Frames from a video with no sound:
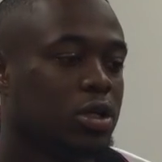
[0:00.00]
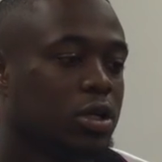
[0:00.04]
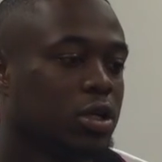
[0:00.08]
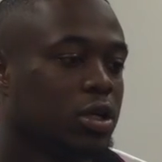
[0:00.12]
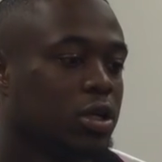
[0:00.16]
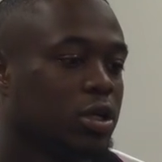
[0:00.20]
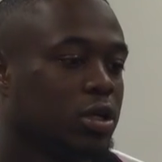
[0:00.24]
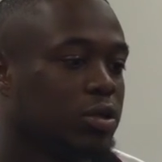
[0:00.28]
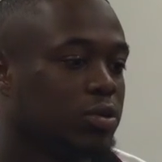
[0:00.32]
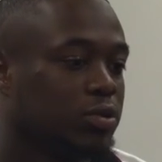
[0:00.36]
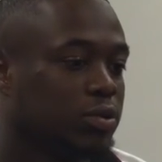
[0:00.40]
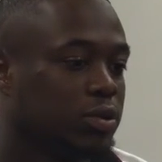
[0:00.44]

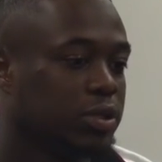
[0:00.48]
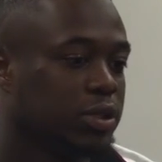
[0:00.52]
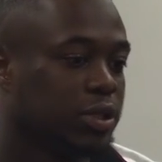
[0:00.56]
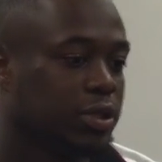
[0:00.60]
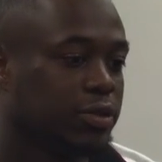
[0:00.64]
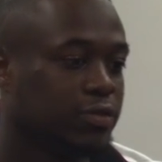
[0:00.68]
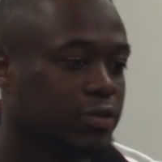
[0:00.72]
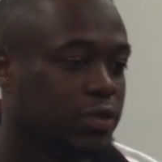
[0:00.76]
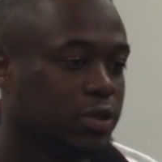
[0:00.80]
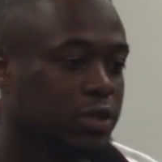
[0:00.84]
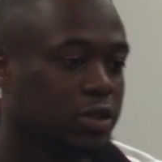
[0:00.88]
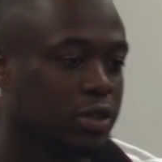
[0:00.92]
Yeah, we
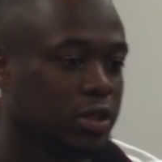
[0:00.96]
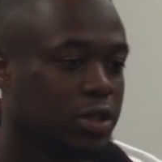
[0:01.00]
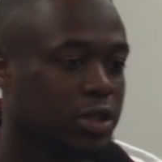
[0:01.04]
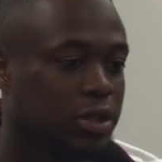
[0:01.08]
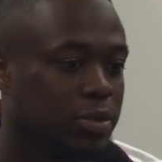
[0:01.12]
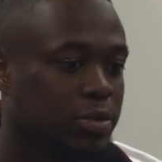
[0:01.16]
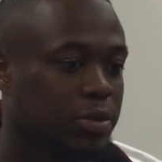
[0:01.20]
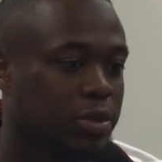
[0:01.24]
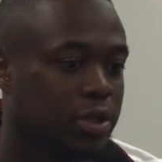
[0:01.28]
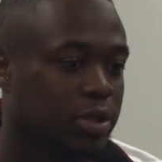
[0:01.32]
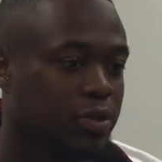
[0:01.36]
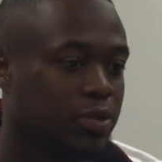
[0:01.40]
definitely did.
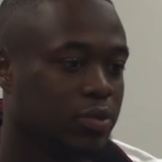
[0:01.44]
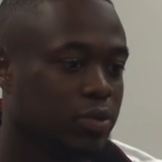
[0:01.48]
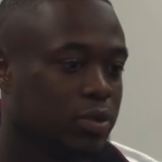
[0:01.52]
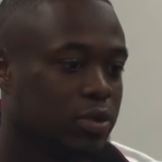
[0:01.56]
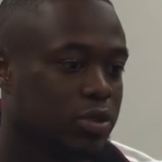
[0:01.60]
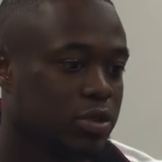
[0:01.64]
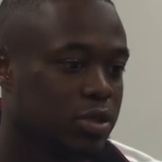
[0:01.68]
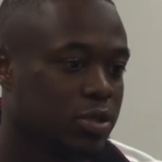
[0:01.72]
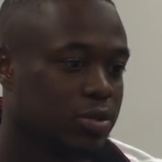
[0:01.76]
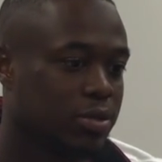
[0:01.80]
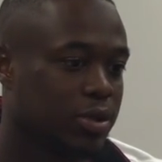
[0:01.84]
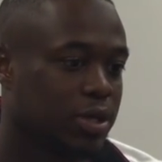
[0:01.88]
I mean,
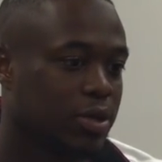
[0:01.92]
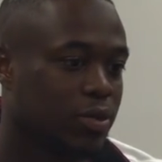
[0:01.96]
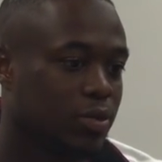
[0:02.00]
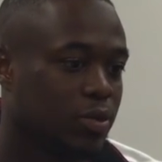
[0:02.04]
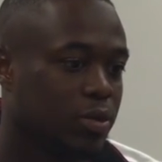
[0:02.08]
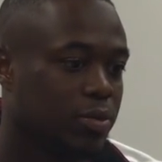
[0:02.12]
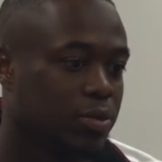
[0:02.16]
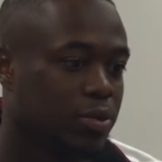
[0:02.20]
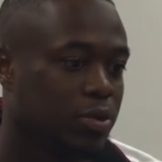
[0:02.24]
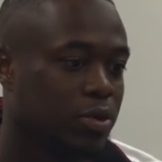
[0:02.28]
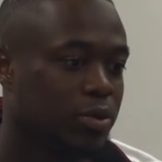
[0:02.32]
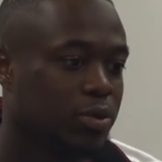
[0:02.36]
at
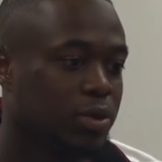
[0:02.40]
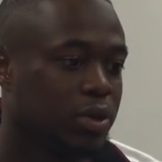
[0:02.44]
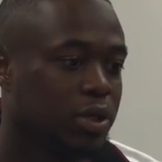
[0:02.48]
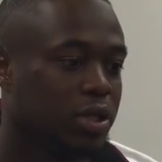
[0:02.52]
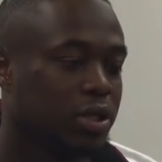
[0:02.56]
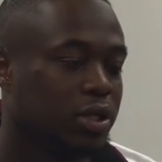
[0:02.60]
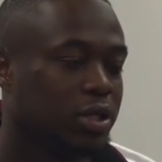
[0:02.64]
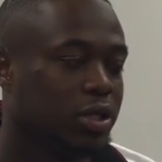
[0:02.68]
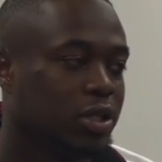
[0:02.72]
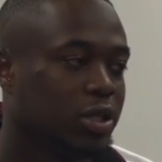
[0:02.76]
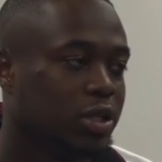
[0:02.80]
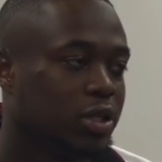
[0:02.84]
one point we
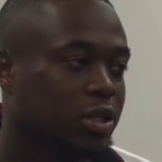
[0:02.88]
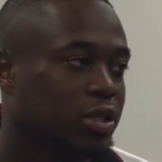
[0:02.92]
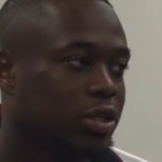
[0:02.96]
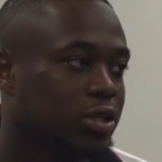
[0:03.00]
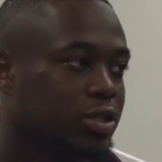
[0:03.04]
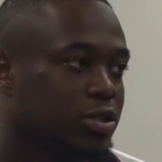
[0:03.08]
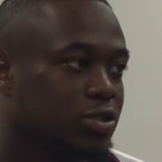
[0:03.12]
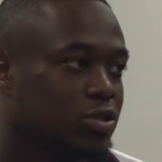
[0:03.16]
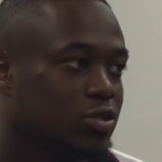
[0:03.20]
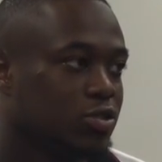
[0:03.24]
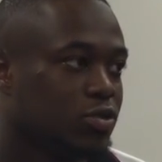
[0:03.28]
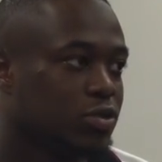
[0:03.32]
let the heat
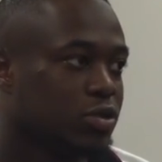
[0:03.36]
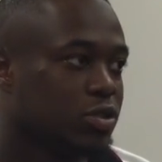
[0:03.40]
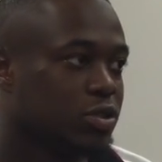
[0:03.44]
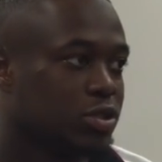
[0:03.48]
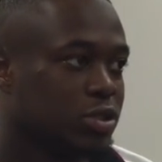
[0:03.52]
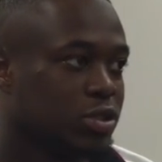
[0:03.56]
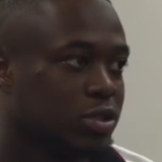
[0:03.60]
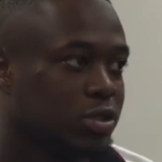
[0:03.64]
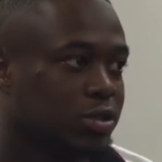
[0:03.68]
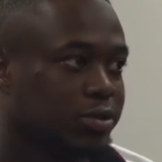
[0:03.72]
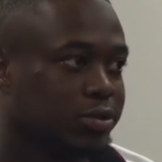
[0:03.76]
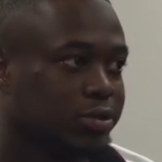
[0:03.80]
get to us,
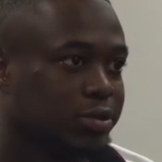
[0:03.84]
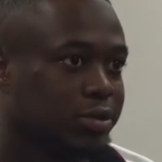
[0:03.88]
the